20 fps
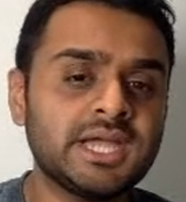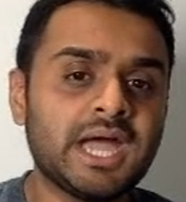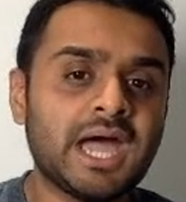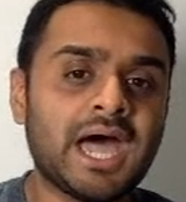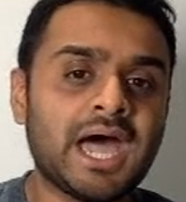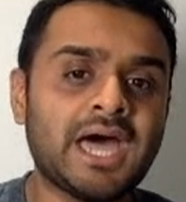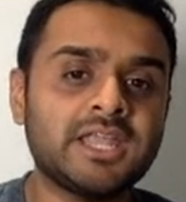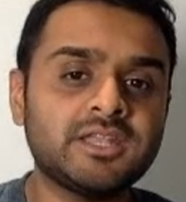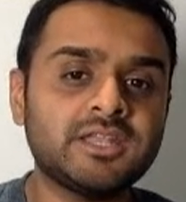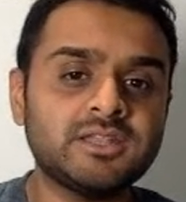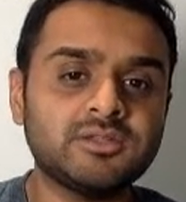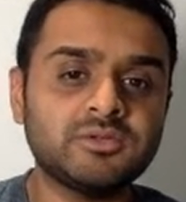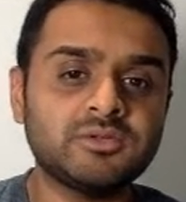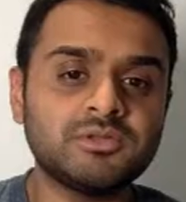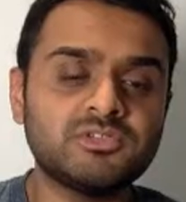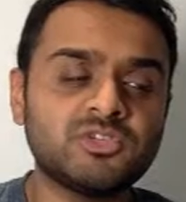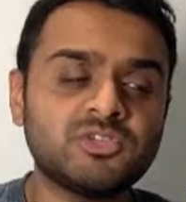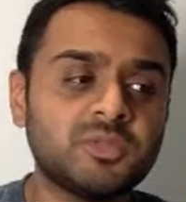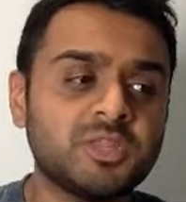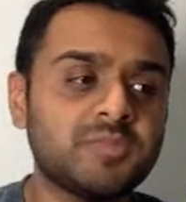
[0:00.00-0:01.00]
and
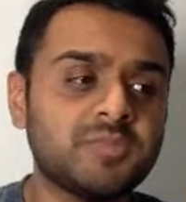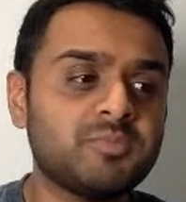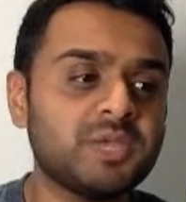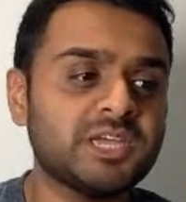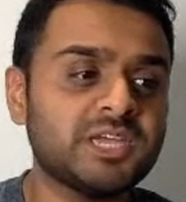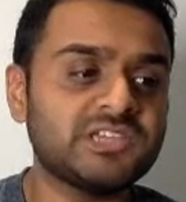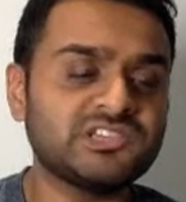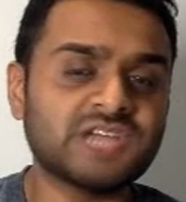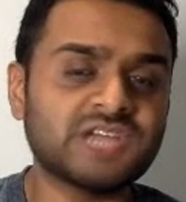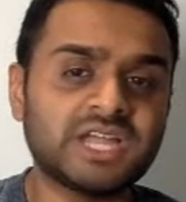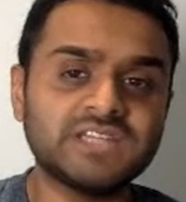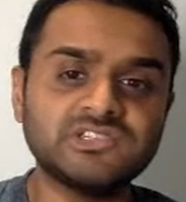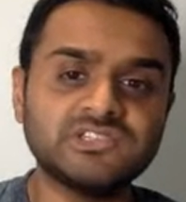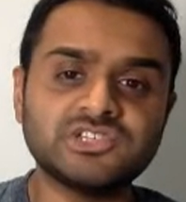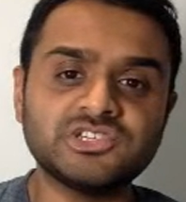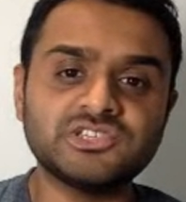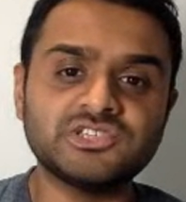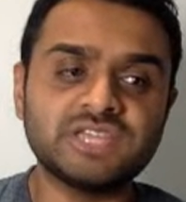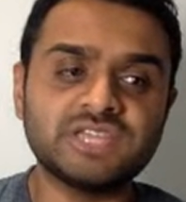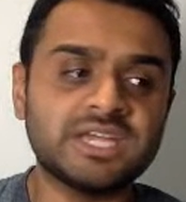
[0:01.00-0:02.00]
some of the biggest
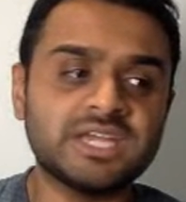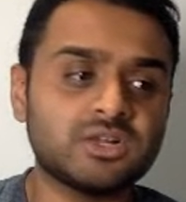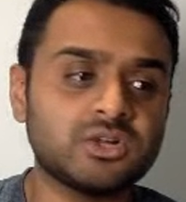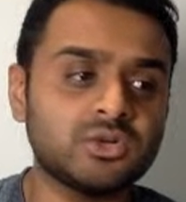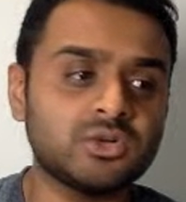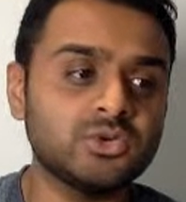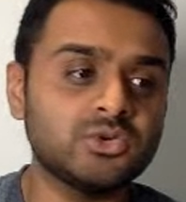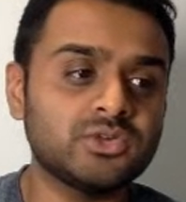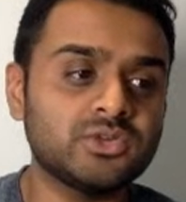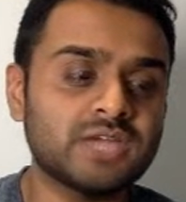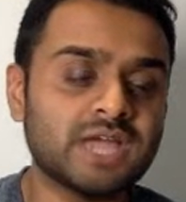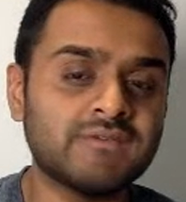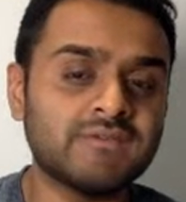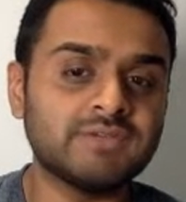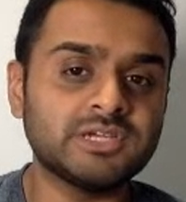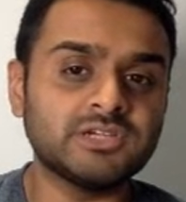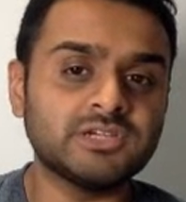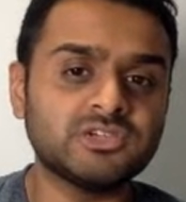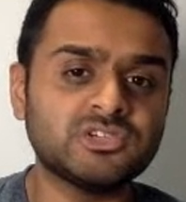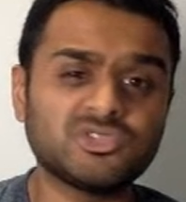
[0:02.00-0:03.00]
challenges include
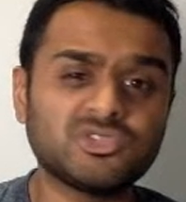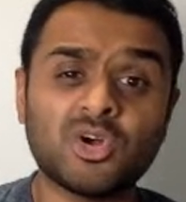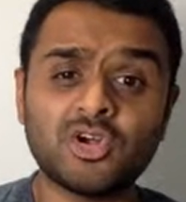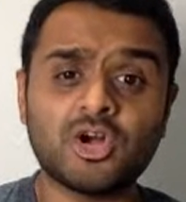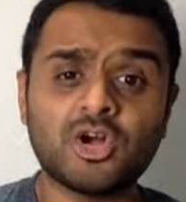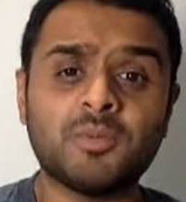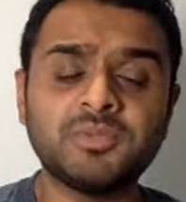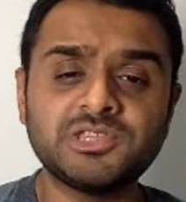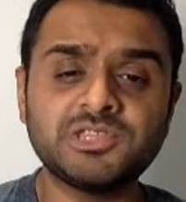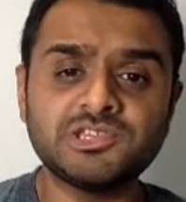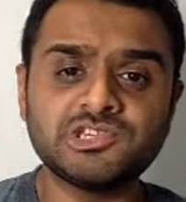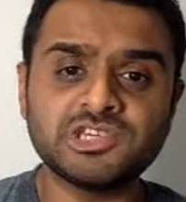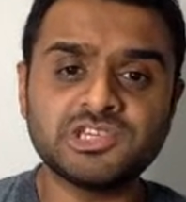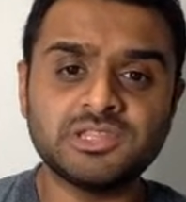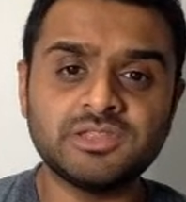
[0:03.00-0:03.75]
having strong competition.